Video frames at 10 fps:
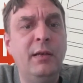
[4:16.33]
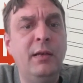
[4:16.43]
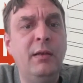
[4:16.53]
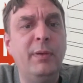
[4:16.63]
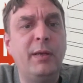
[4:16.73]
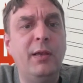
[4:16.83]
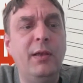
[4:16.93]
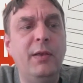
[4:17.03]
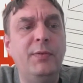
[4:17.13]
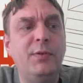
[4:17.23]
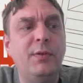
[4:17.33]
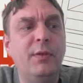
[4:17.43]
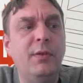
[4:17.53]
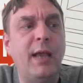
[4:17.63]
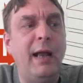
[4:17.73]
because
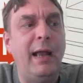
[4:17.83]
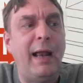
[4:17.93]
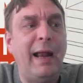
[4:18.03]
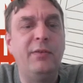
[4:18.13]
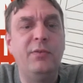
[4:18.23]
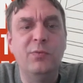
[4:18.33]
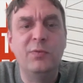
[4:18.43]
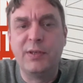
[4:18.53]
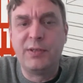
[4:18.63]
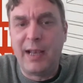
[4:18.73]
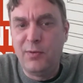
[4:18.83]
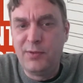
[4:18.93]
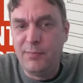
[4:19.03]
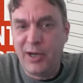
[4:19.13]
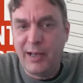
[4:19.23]
that handles the sales
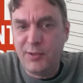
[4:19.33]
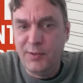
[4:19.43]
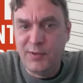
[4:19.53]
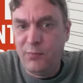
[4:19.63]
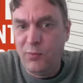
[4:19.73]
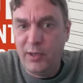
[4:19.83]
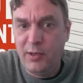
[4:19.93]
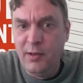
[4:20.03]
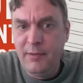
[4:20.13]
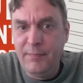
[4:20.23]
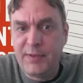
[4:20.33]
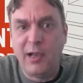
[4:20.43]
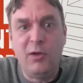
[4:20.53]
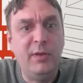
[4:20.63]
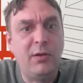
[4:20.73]
objections for you to
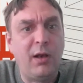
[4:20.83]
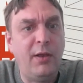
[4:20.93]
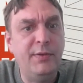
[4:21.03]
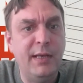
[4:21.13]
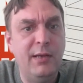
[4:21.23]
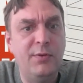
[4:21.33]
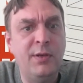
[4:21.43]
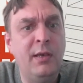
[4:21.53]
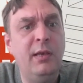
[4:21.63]
help you close deals.